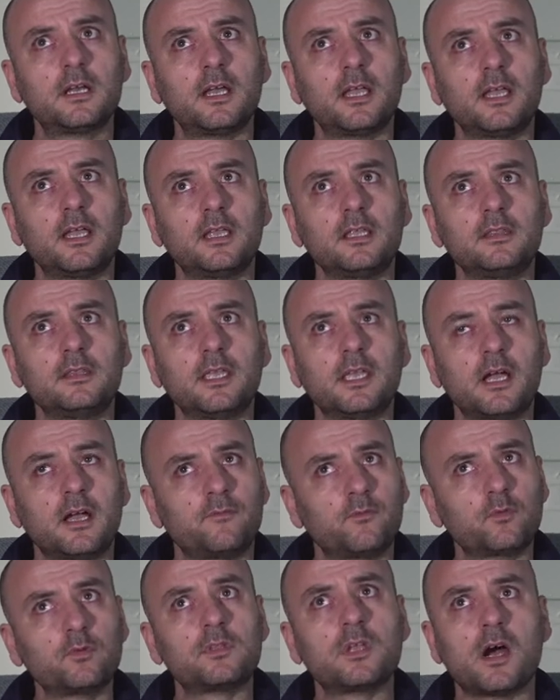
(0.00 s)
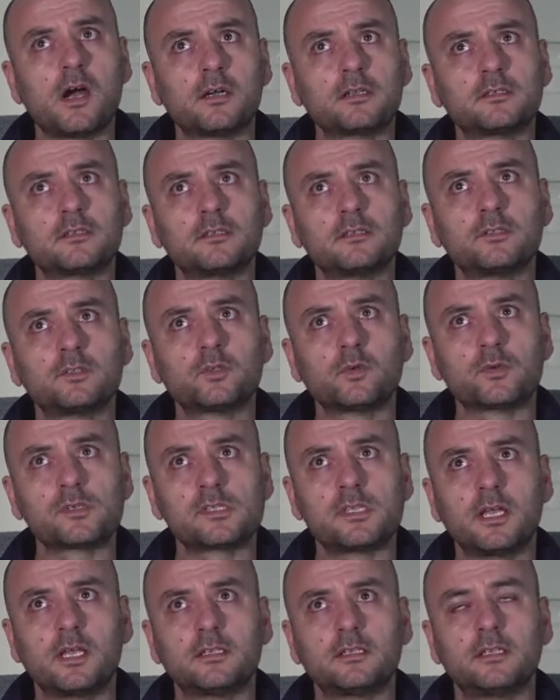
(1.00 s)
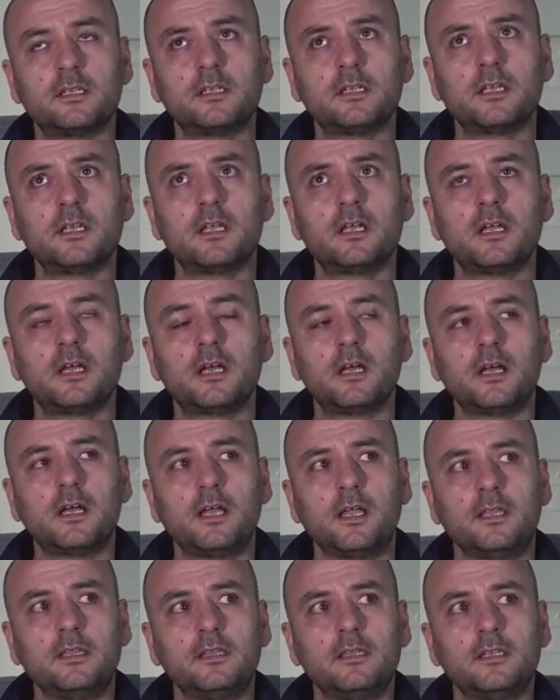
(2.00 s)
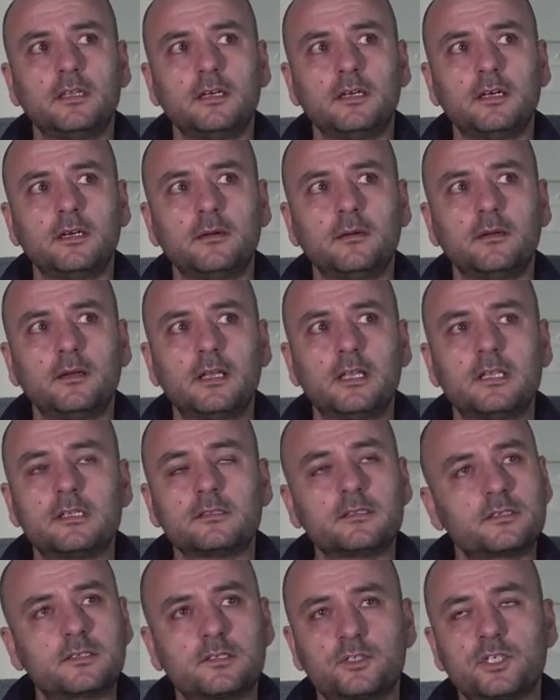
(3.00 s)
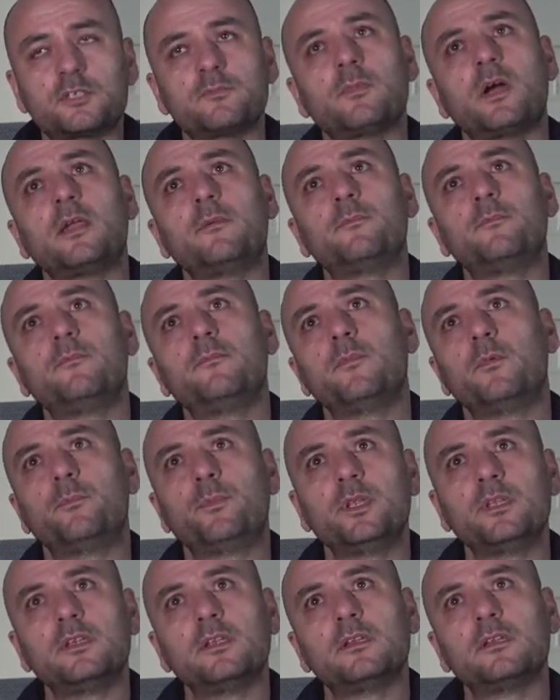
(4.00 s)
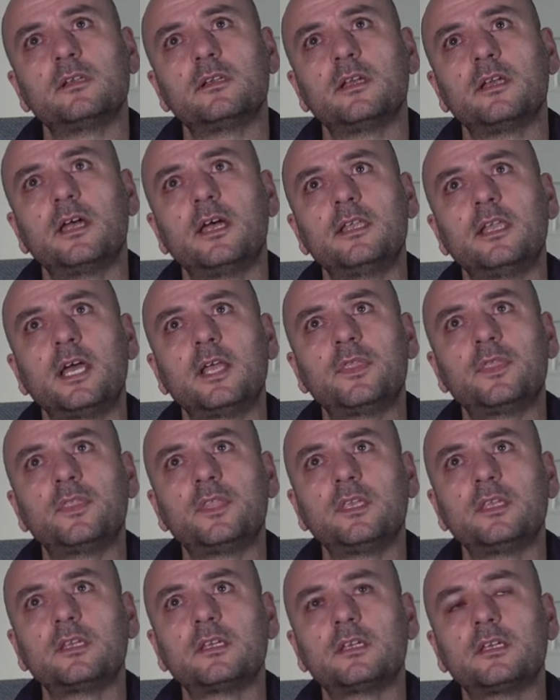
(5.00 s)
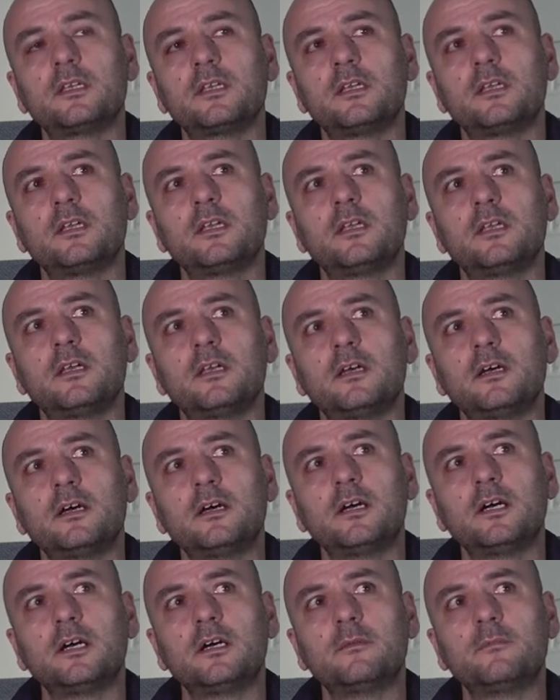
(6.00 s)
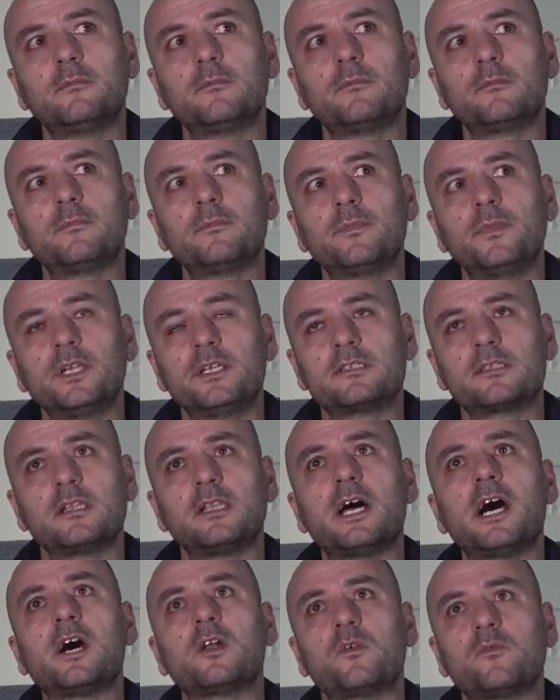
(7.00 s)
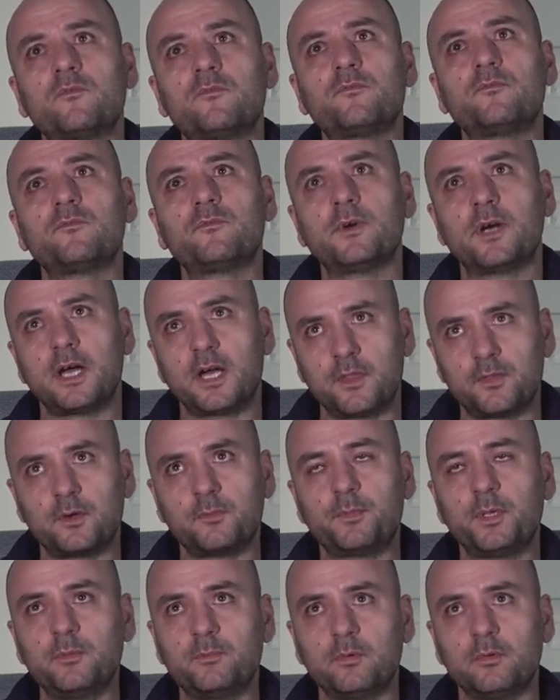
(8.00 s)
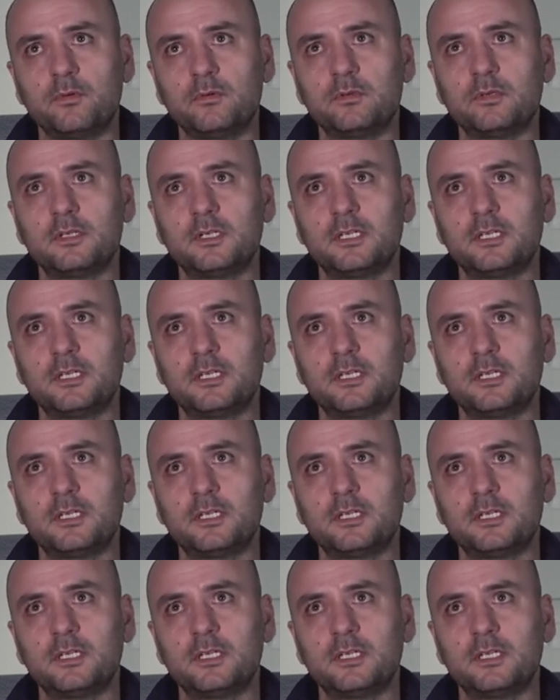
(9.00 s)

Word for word: and they have a good heart towards that. Mm -hmm. And uh, this is just my opinion. Yeah. And I think uh, there is a lot of other people